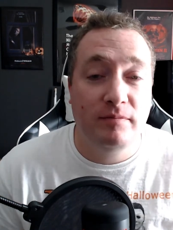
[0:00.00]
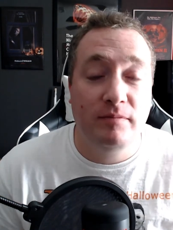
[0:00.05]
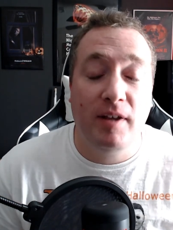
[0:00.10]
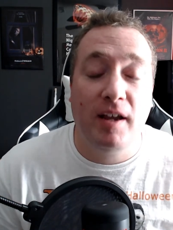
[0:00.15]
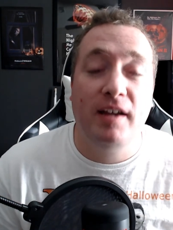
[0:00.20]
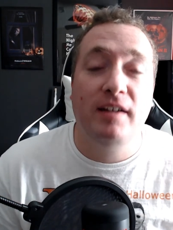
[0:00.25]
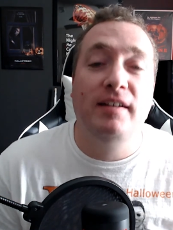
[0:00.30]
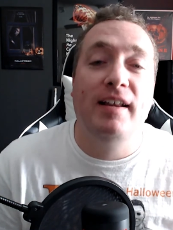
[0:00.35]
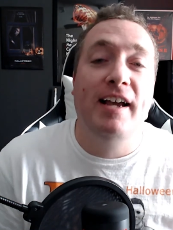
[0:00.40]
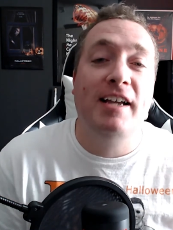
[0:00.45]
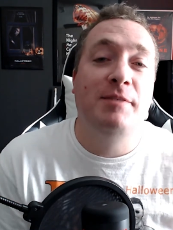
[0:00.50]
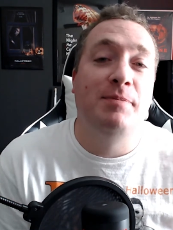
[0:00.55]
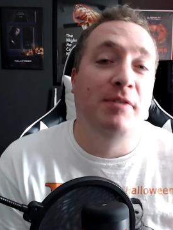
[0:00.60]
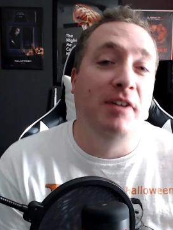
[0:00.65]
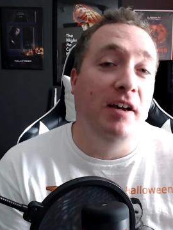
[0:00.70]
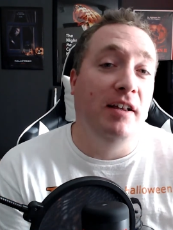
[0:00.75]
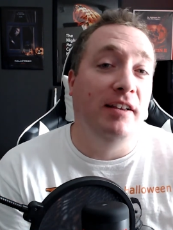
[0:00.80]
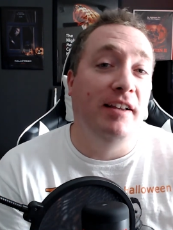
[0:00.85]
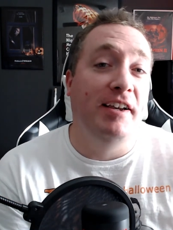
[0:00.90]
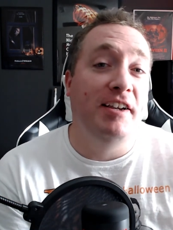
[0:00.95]
And last but
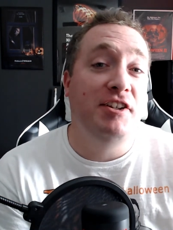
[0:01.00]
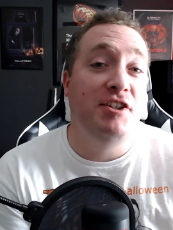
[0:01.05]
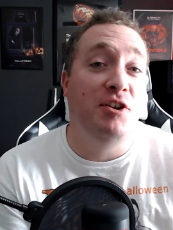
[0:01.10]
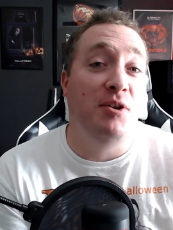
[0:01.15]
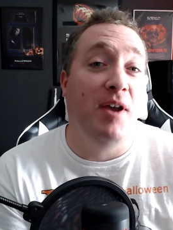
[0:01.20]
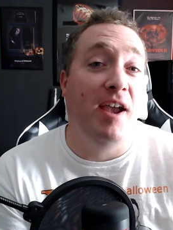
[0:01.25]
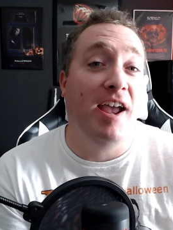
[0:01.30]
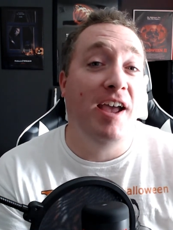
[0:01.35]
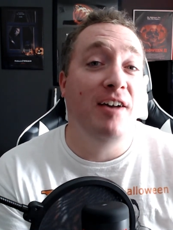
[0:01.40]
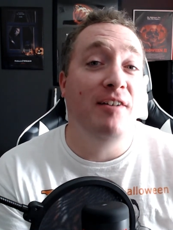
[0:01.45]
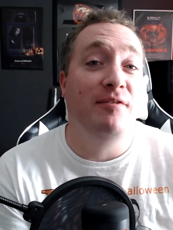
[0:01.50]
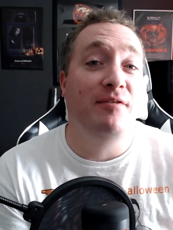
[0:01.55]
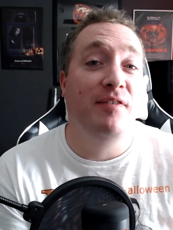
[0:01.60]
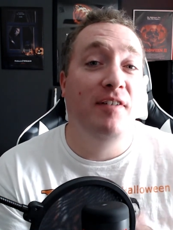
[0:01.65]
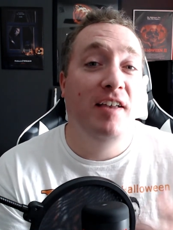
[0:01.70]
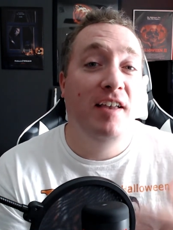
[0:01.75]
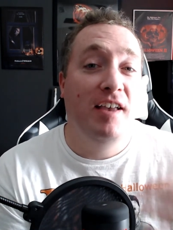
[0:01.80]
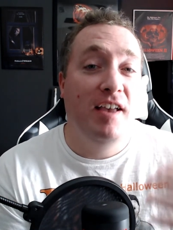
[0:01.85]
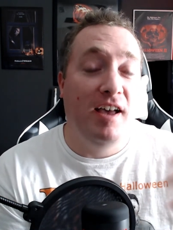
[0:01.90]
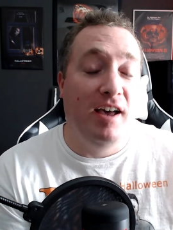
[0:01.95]
not least, you have
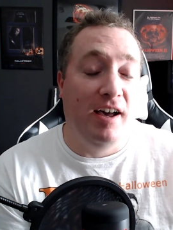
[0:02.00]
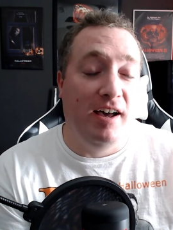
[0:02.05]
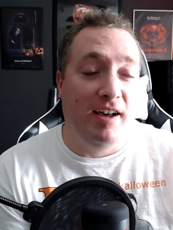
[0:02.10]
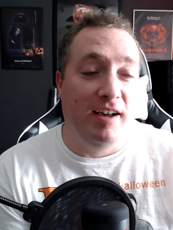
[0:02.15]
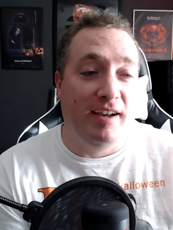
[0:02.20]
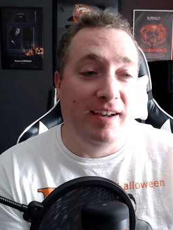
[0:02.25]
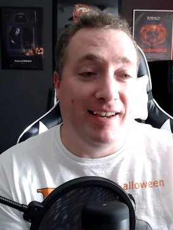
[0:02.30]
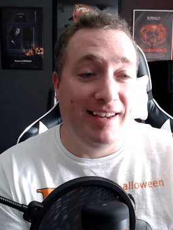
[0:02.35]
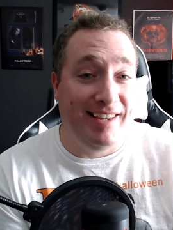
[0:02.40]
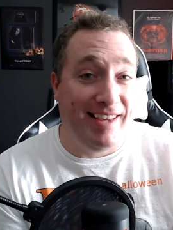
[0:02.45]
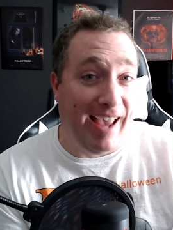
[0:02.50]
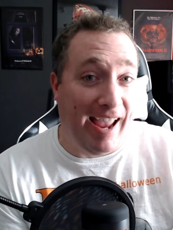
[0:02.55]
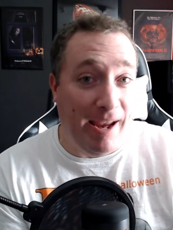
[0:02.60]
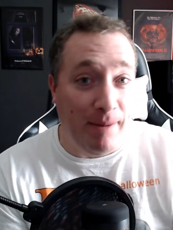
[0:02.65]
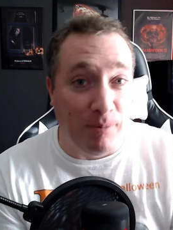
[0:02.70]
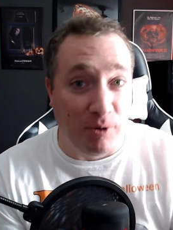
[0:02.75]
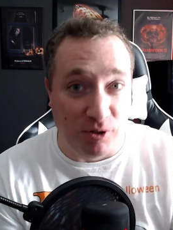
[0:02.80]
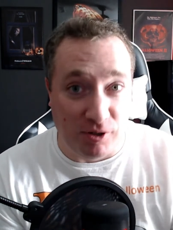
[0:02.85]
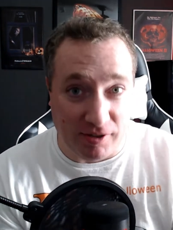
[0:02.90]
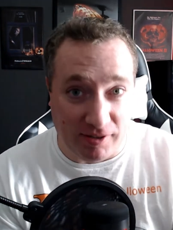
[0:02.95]

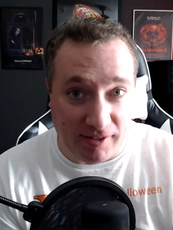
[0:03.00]
Gamers